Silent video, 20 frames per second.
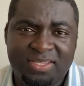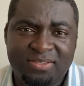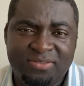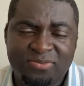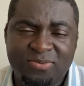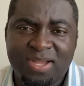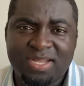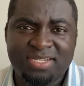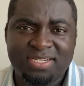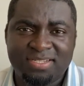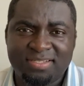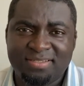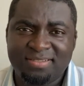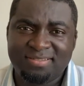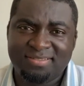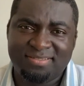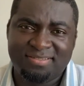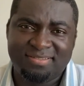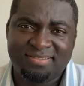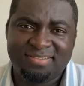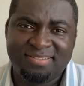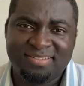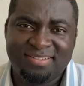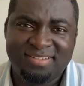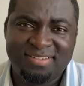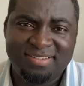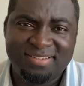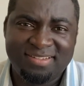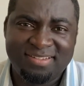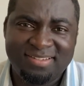So I just
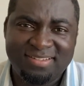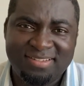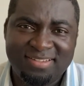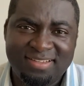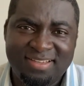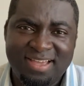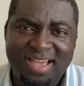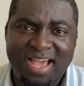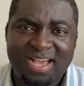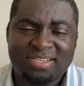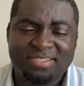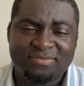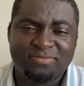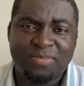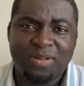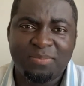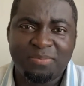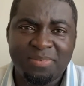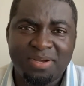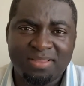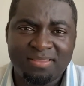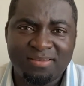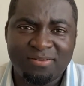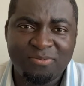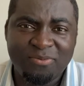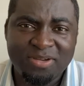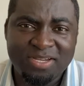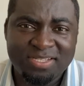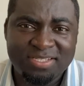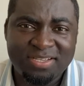asked my mother,
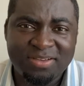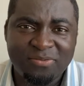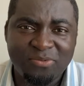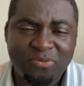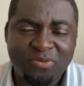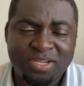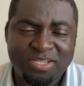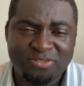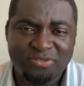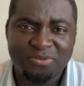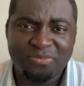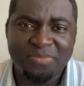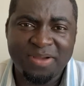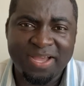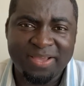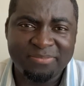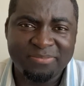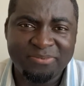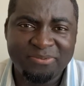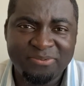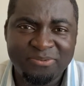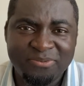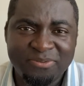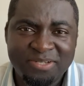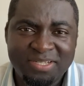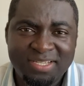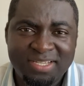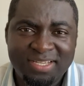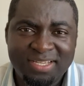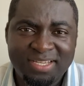where's your Bible?
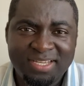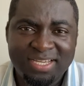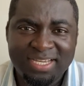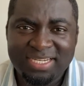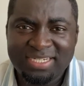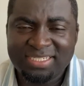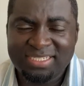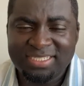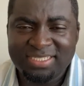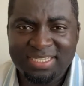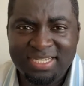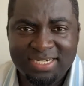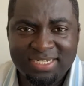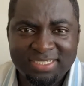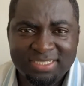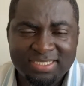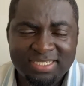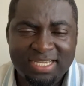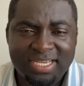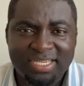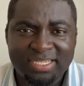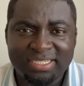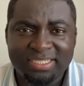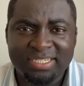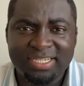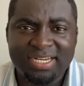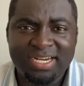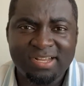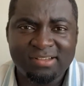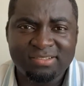And she said, it's here.
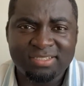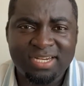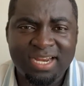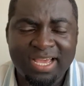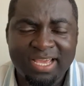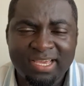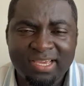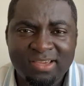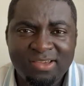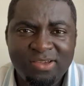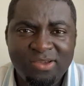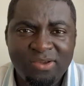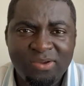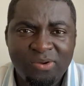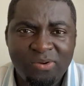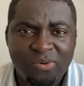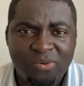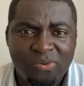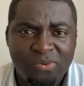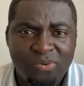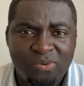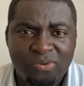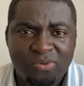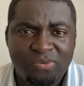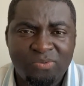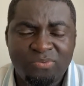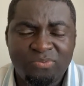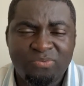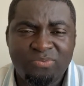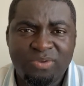And I was like,
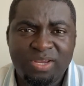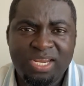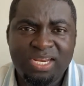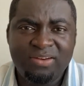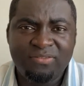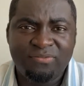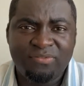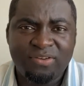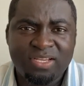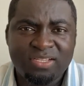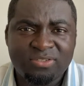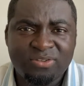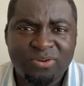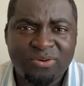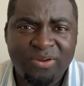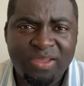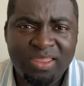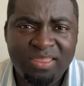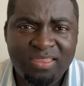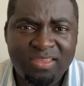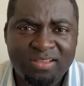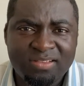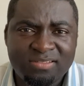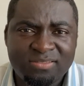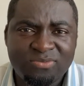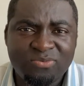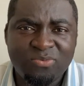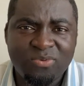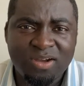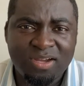read 1
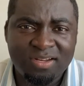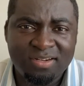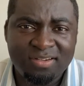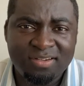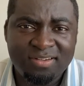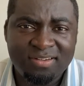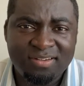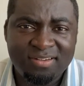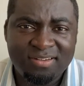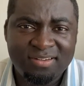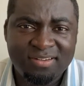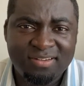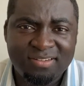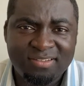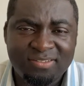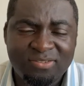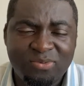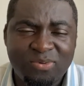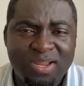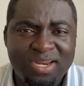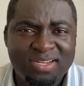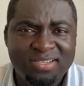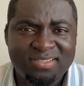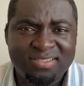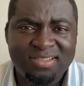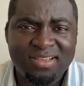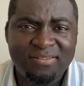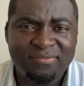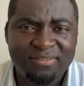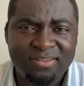Corinthians 1
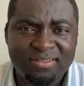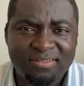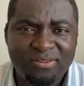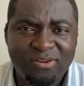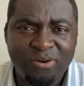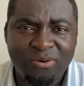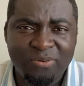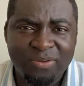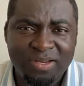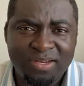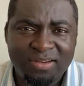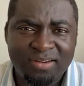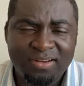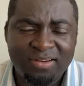27 going.